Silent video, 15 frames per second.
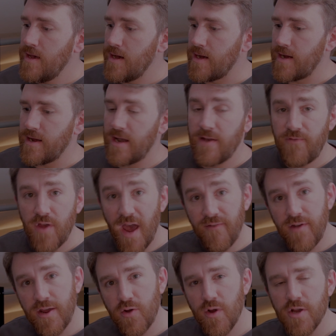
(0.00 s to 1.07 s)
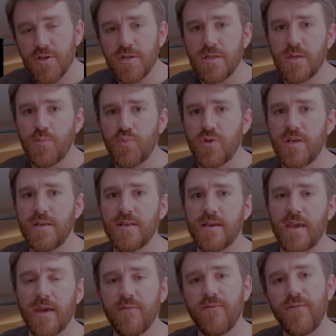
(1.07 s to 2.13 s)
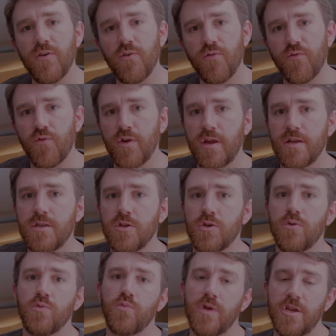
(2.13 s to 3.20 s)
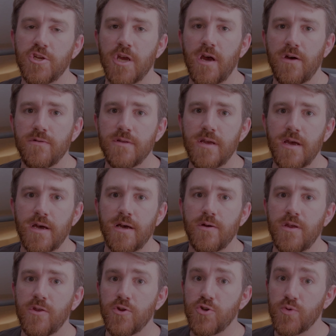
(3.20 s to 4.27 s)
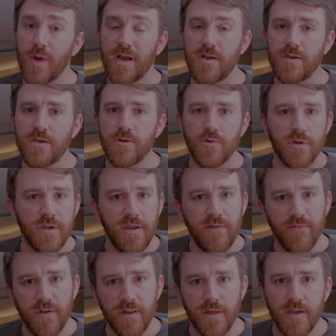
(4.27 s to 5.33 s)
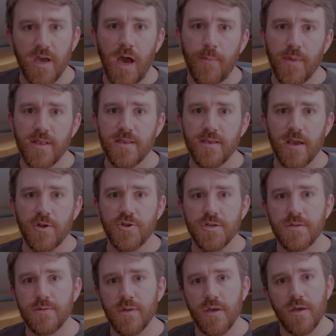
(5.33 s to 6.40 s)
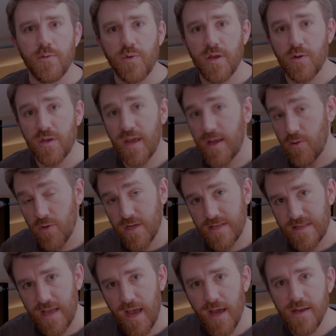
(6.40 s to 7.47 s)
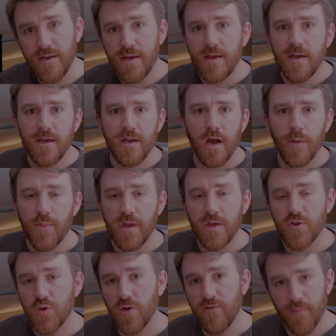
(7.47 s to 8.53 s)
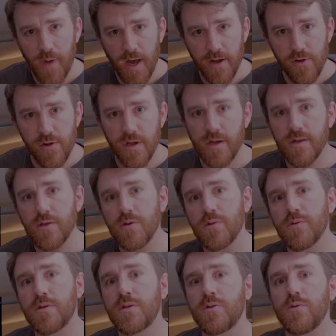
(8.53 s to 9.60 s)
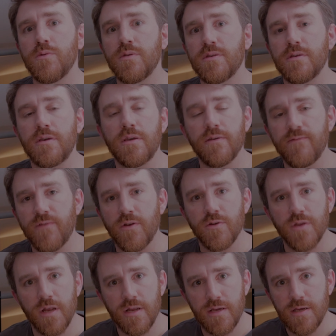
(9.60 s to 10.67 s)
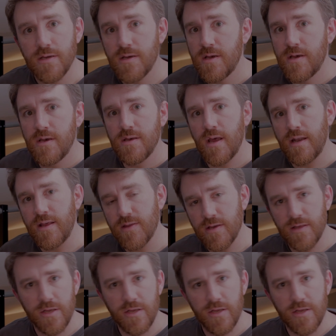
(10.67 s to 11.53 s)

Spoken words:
And if you have any questions, please, again, feel free to reach out either directly or even in the comments section. We can take a look at that, and I'll be sort of monitoring those to see if there's anything